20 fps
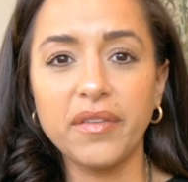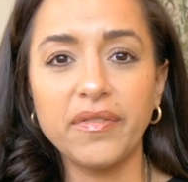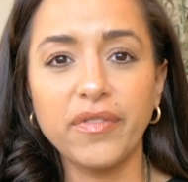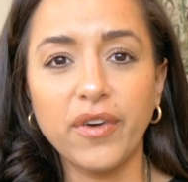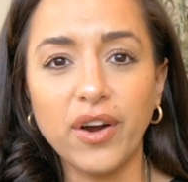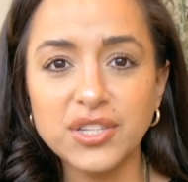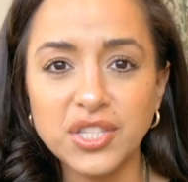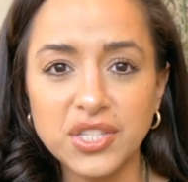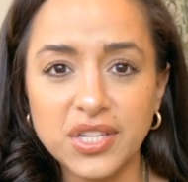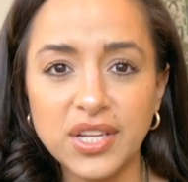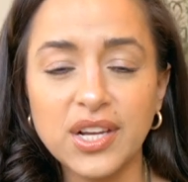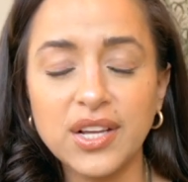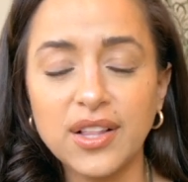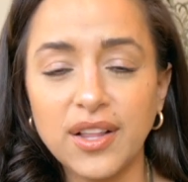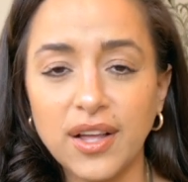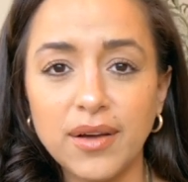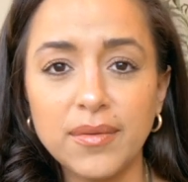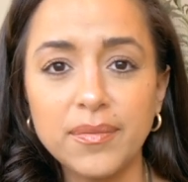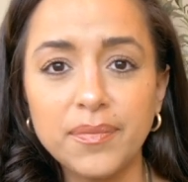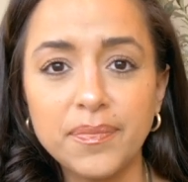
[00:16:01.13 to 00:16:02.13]
the varsity
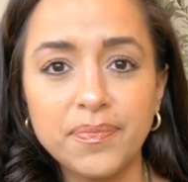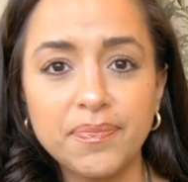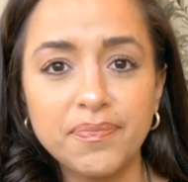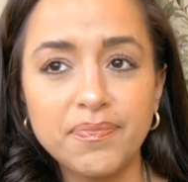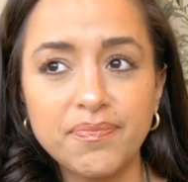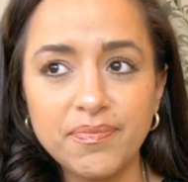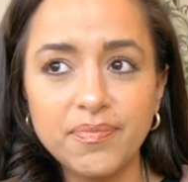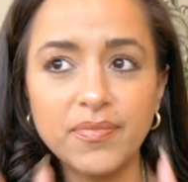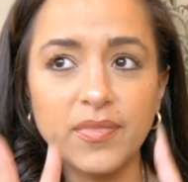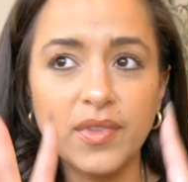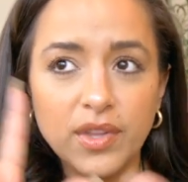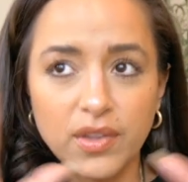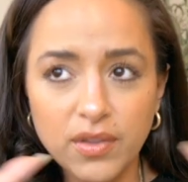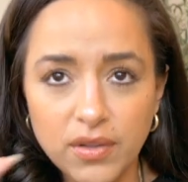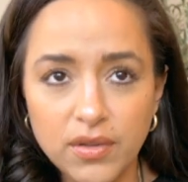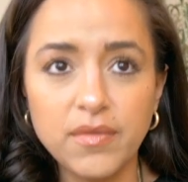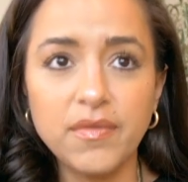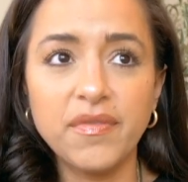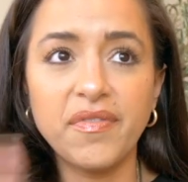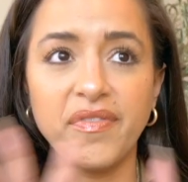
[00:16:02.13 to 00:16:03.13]
club
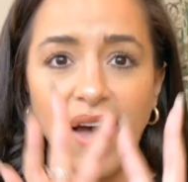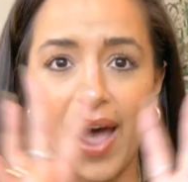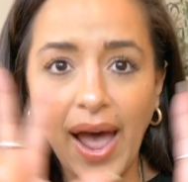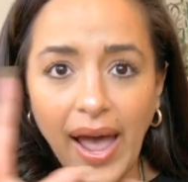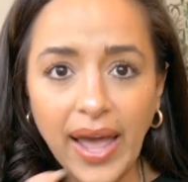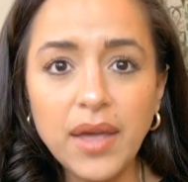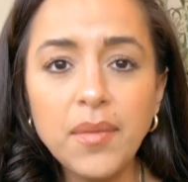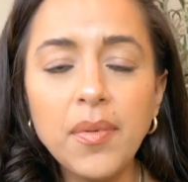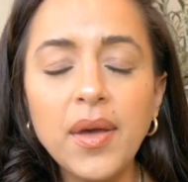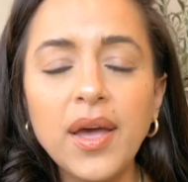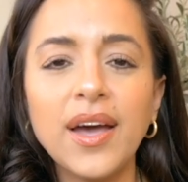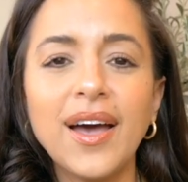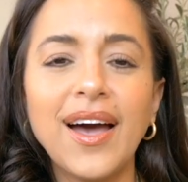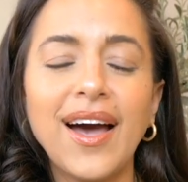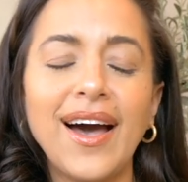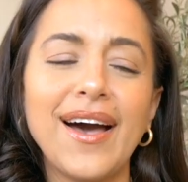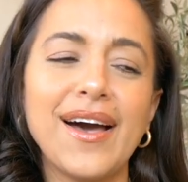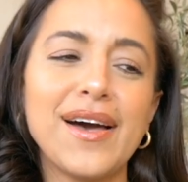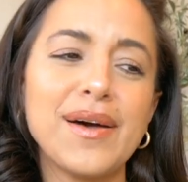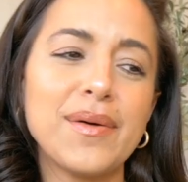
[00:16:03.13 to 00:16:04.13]
vibe,
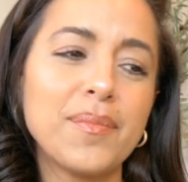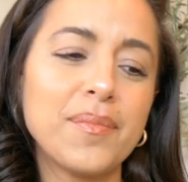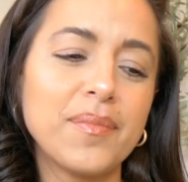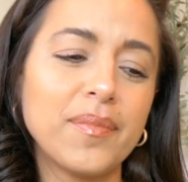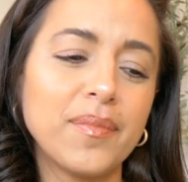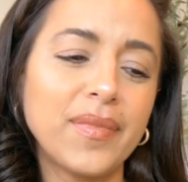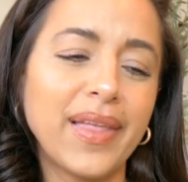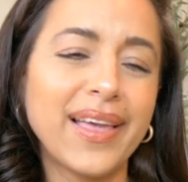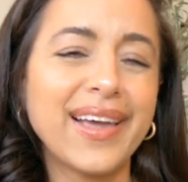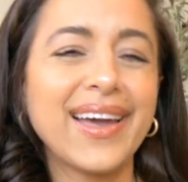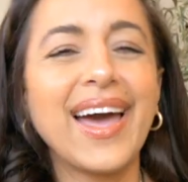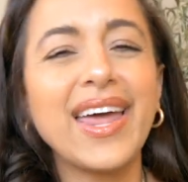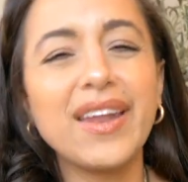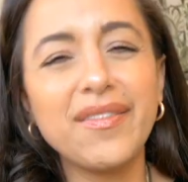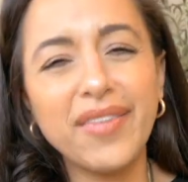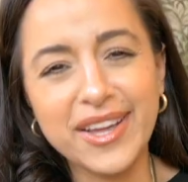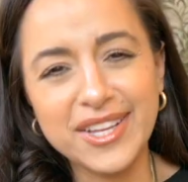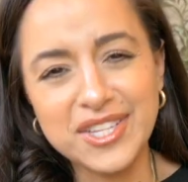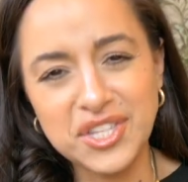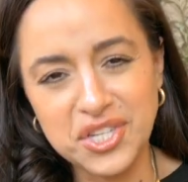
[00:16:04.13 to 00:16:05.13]
um, like kind
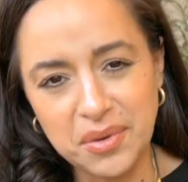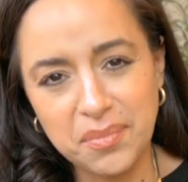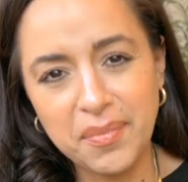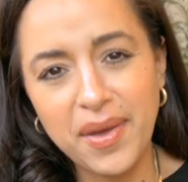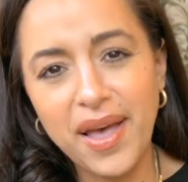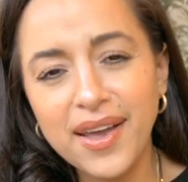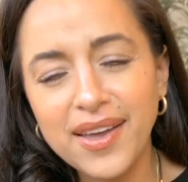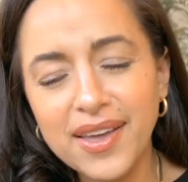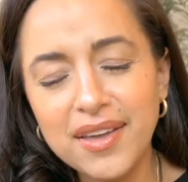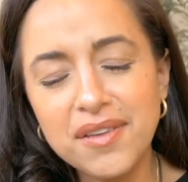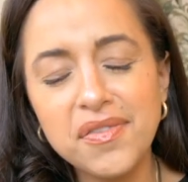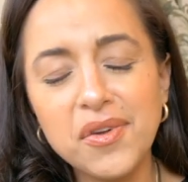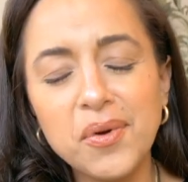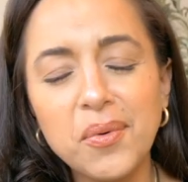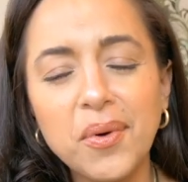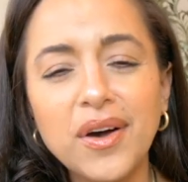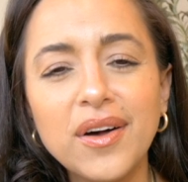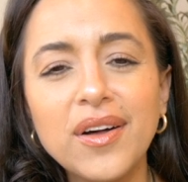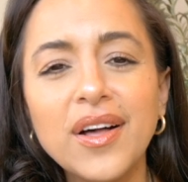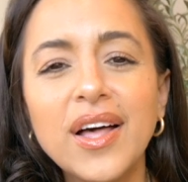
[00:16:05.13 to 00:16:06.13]
of like a gym bag, if you
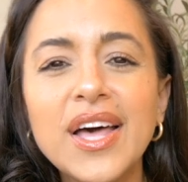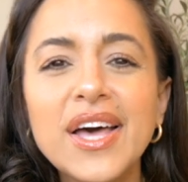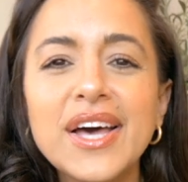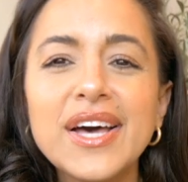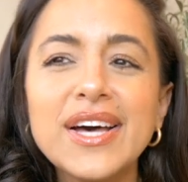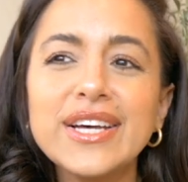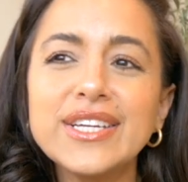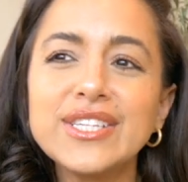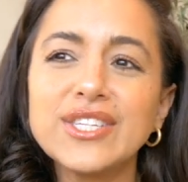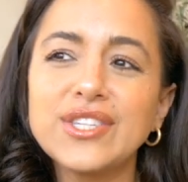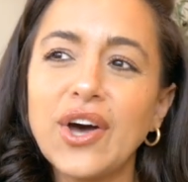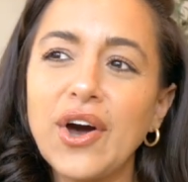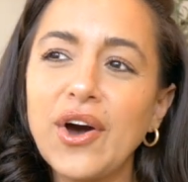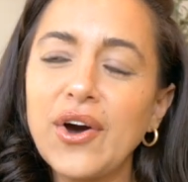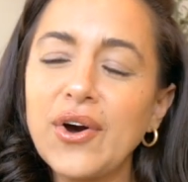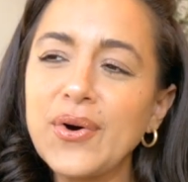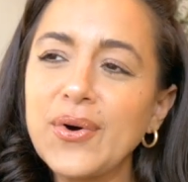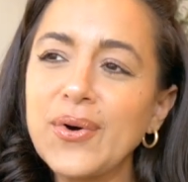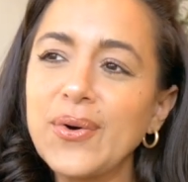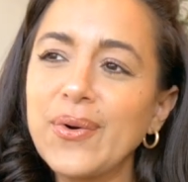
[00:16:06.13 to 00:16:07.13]
will.
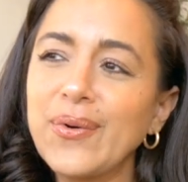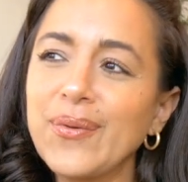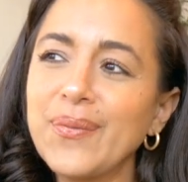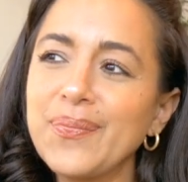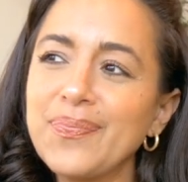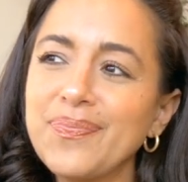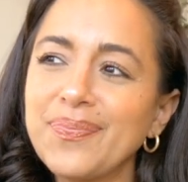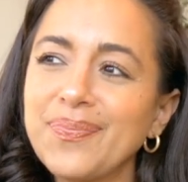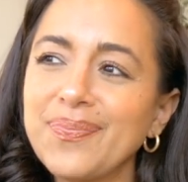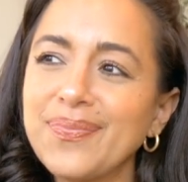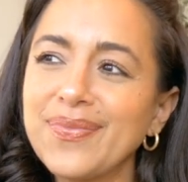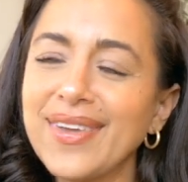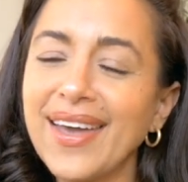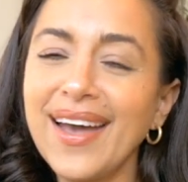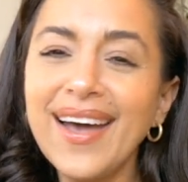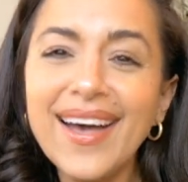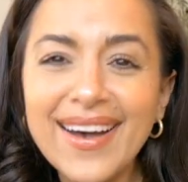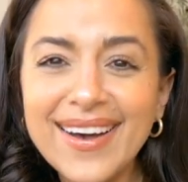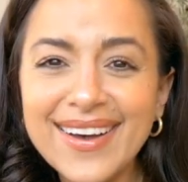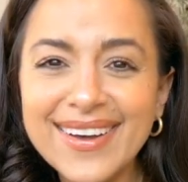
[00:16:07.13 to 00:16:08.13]
So
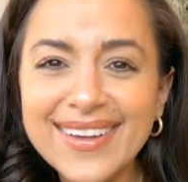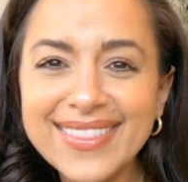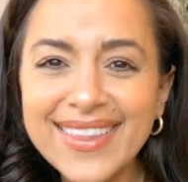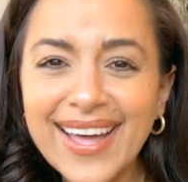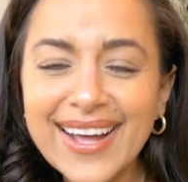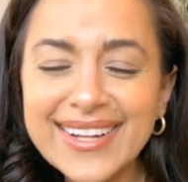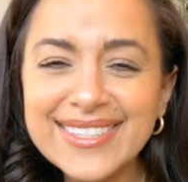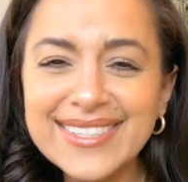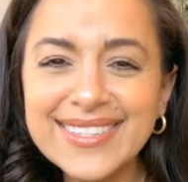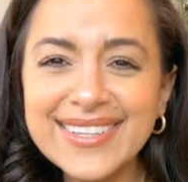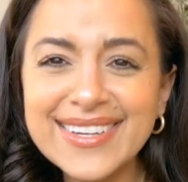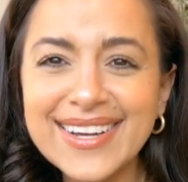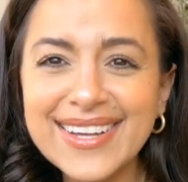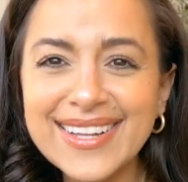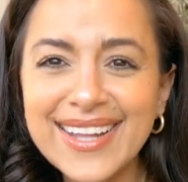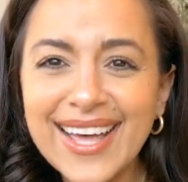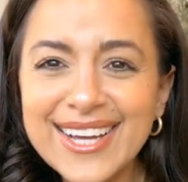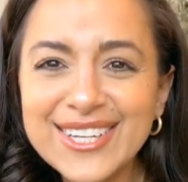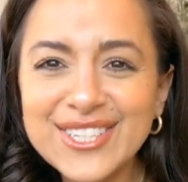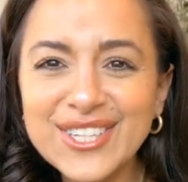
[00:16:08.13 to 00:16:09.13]
yeah, that's the
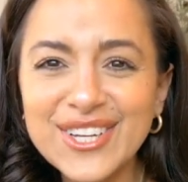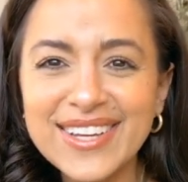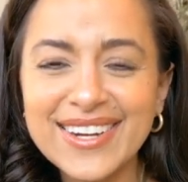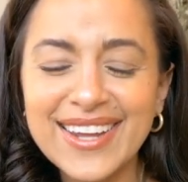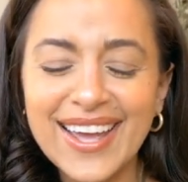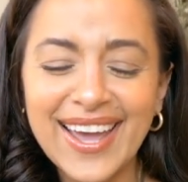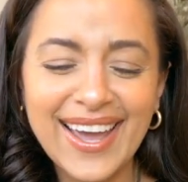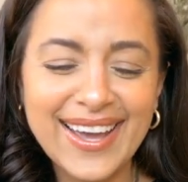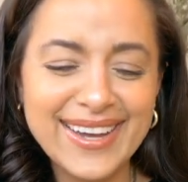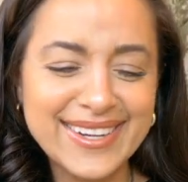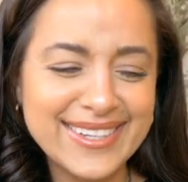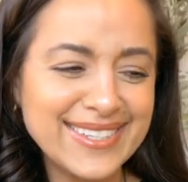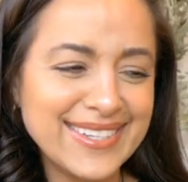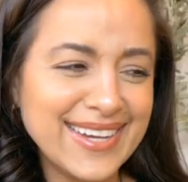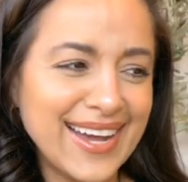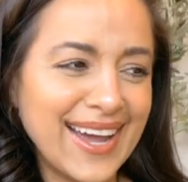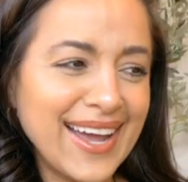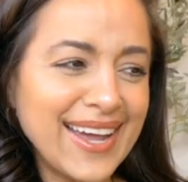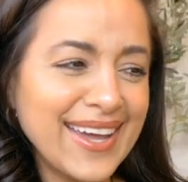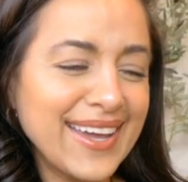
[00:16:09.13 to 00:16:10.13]
collection. And
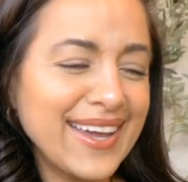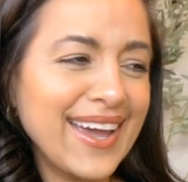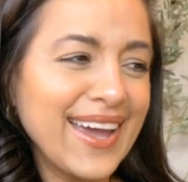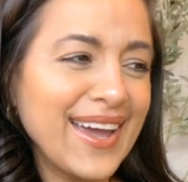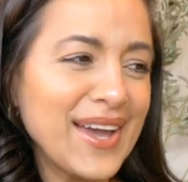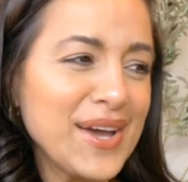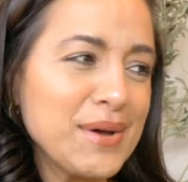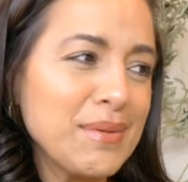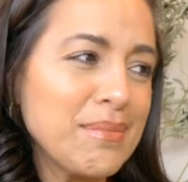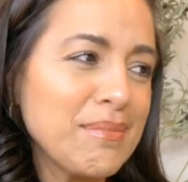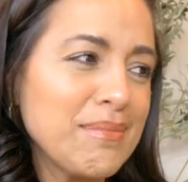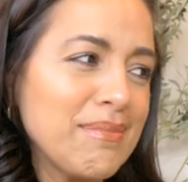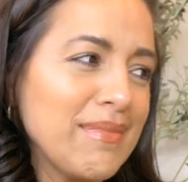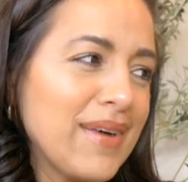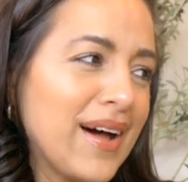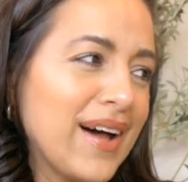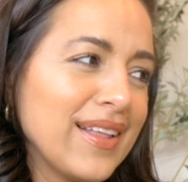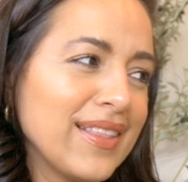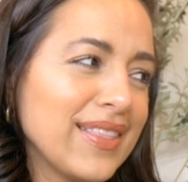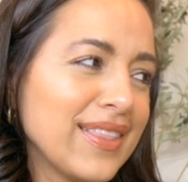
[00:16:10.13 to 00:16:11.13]
I
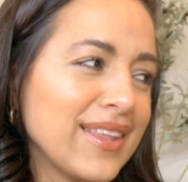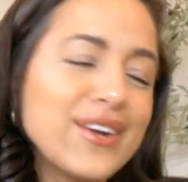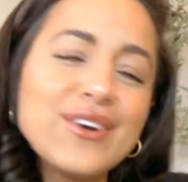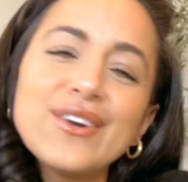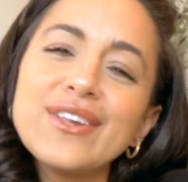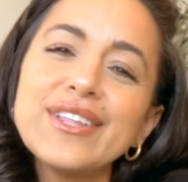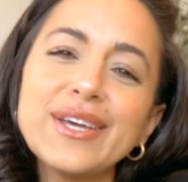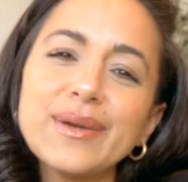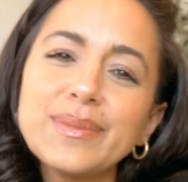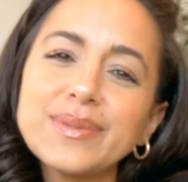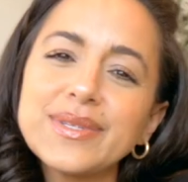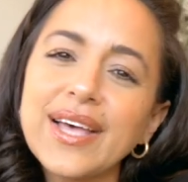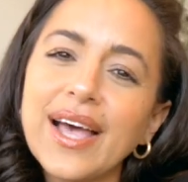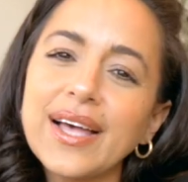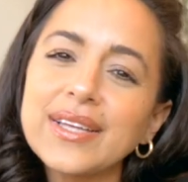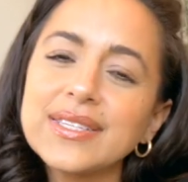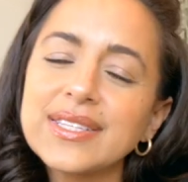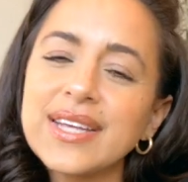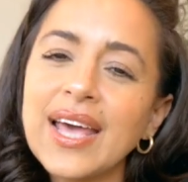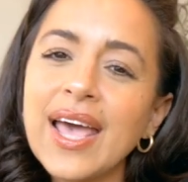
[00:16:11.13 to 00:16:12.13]
am literally
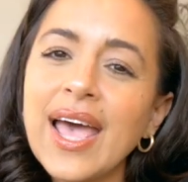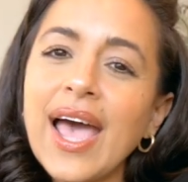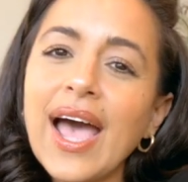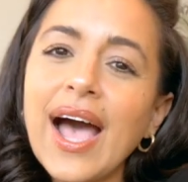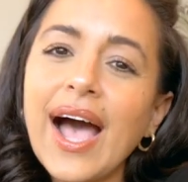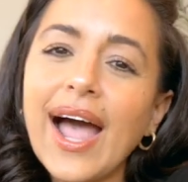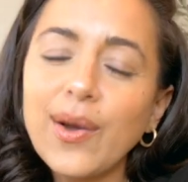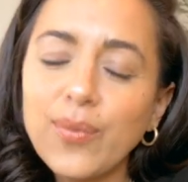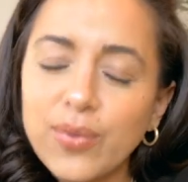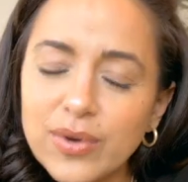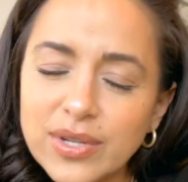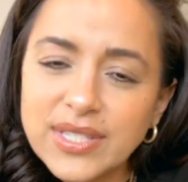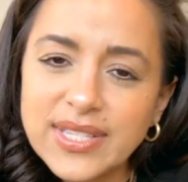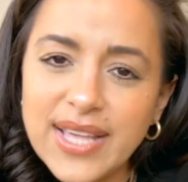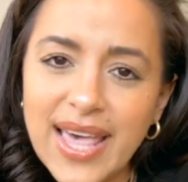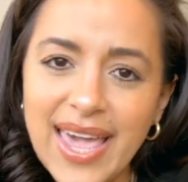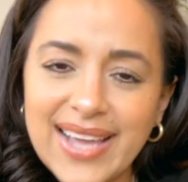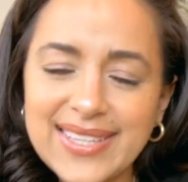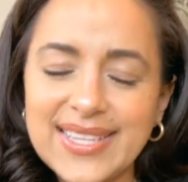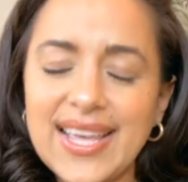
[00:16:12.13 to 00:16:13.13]
obsessed. I will
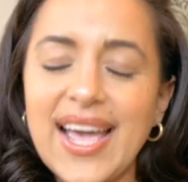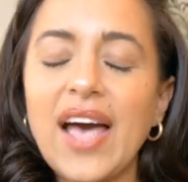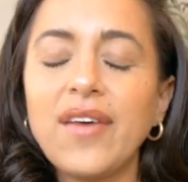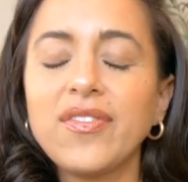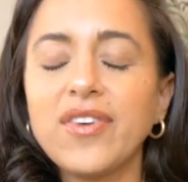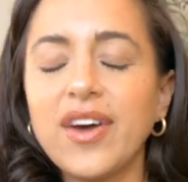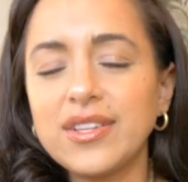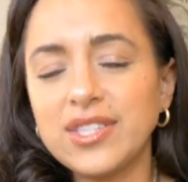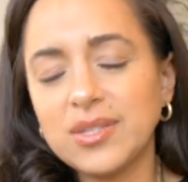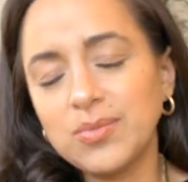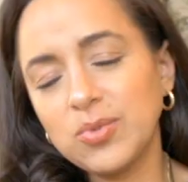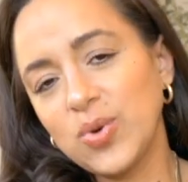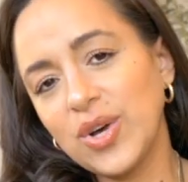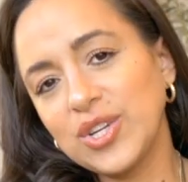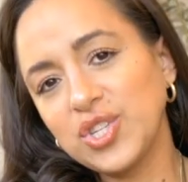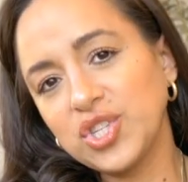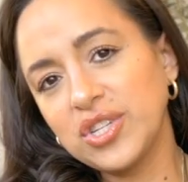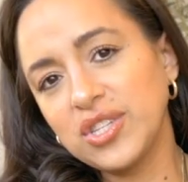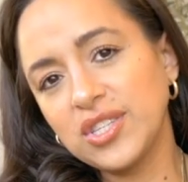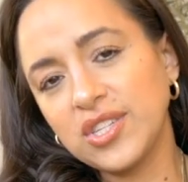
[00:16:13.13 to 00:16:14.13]
say, cause I have gotten some
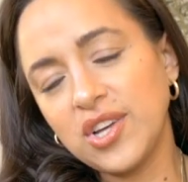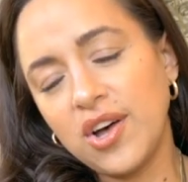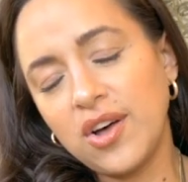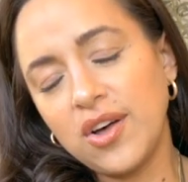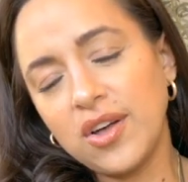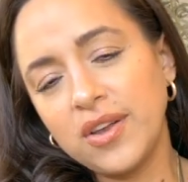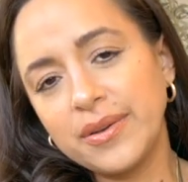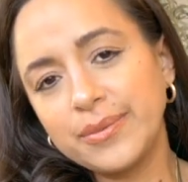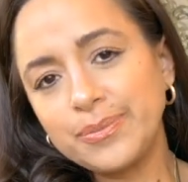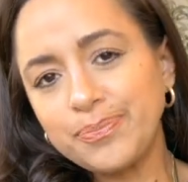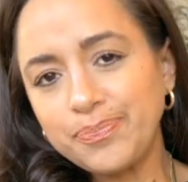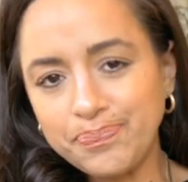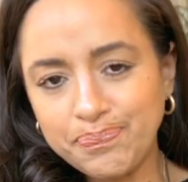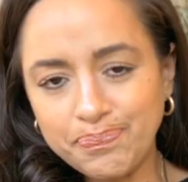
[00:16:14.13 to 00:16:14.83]
questions on,